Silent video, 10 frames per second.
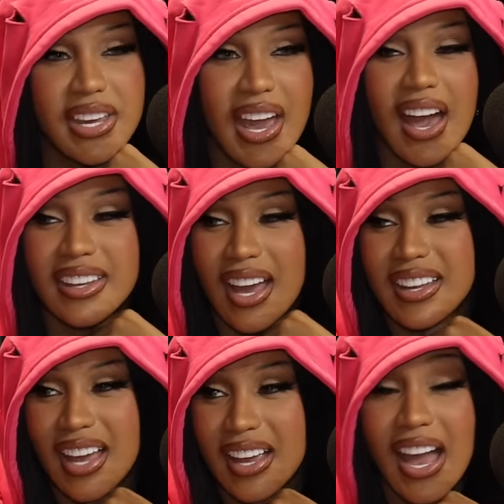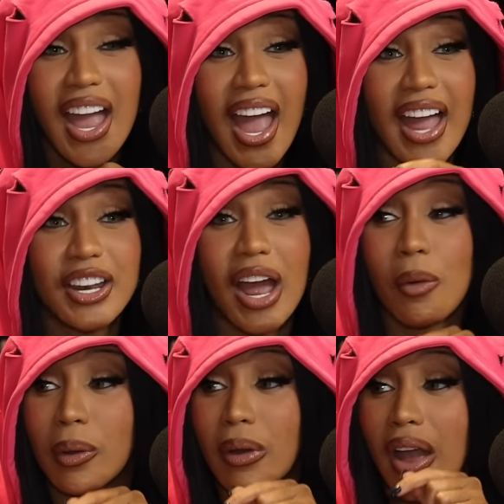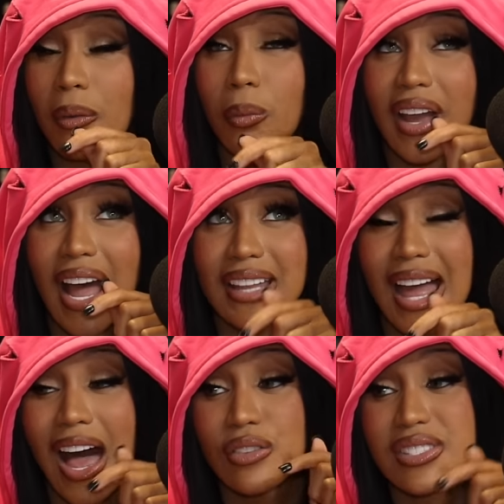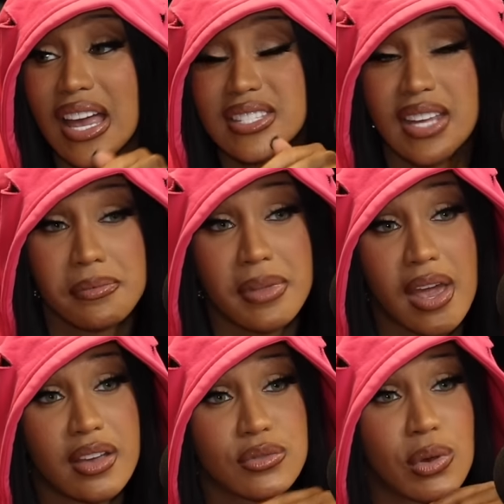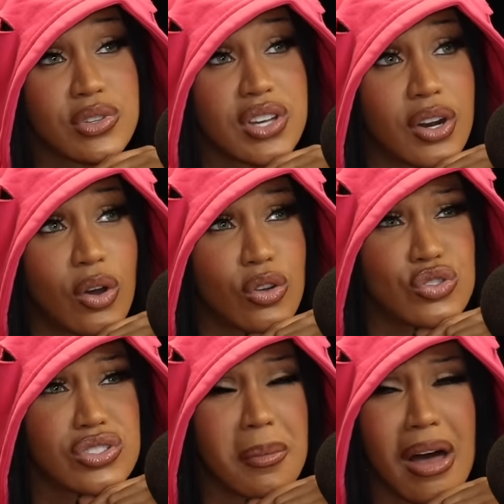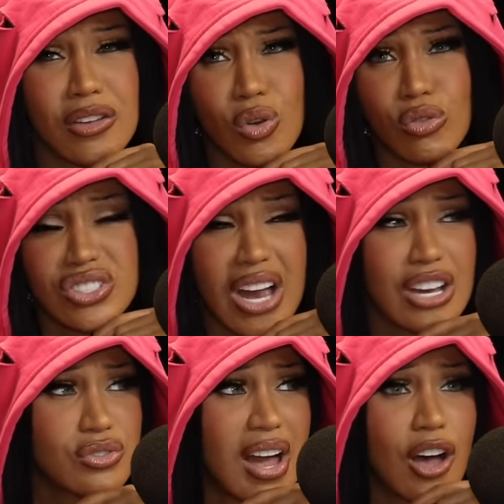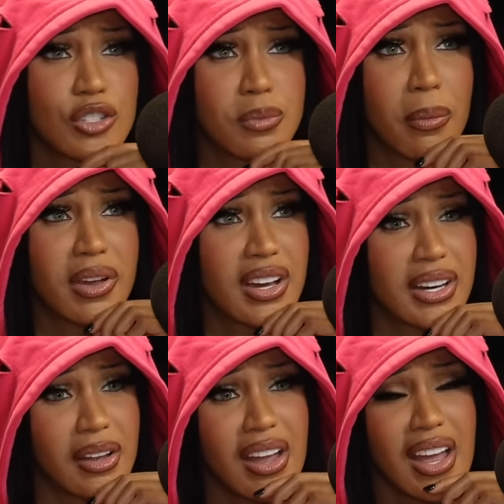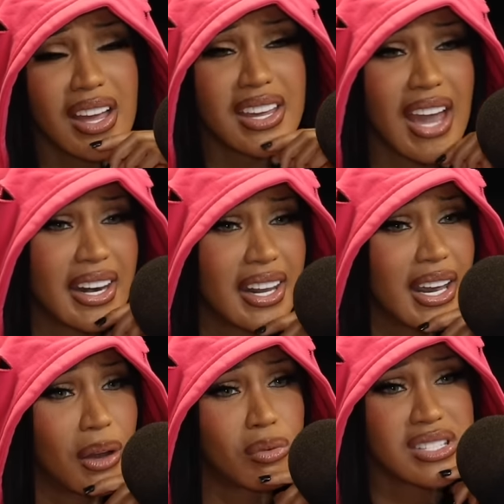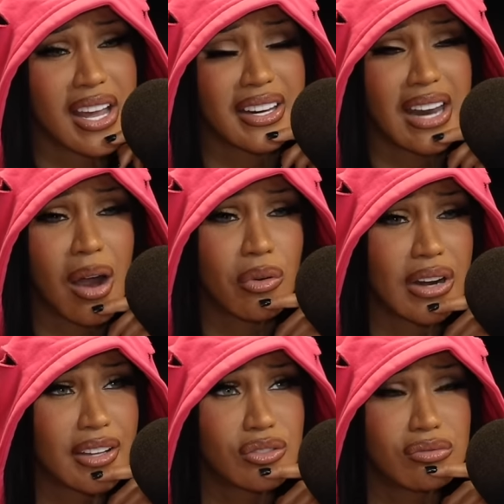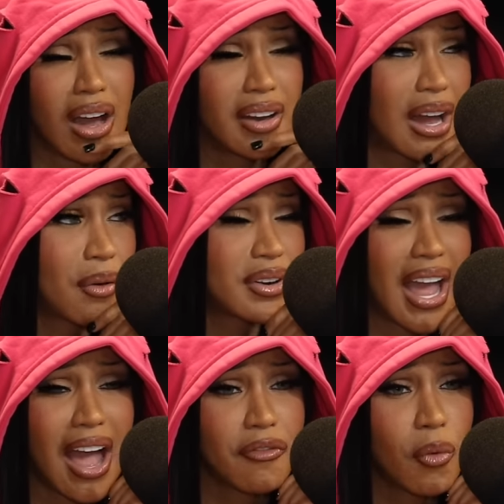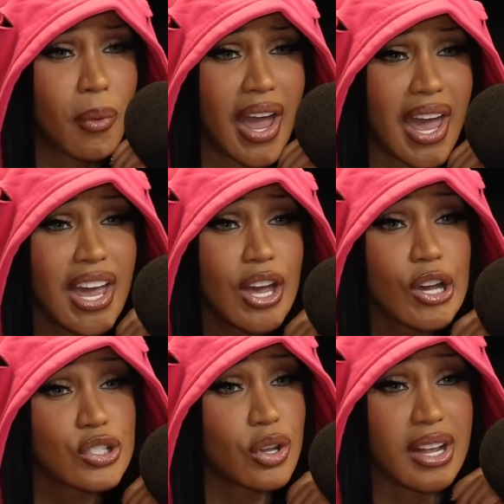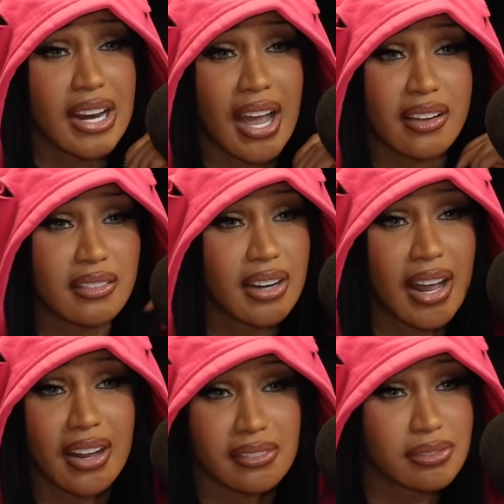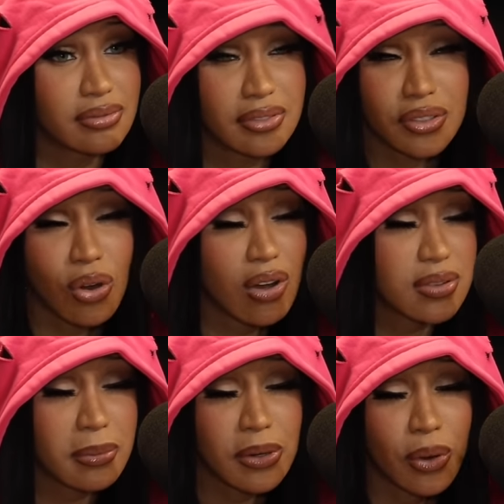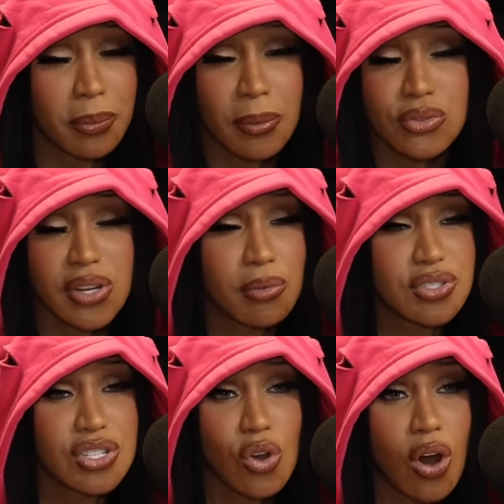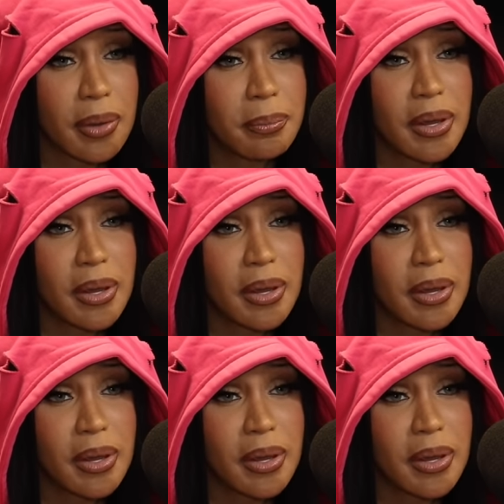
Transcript: Yeah yeah yeah yeah, yeah. and and we and we got that house that same day because we was gonna go to some house called Joshua House, but yeah. we couldn't get it. It was like an hour like an hour and a half away. So then like like you know also be knowing people. Yeah. So we was just calling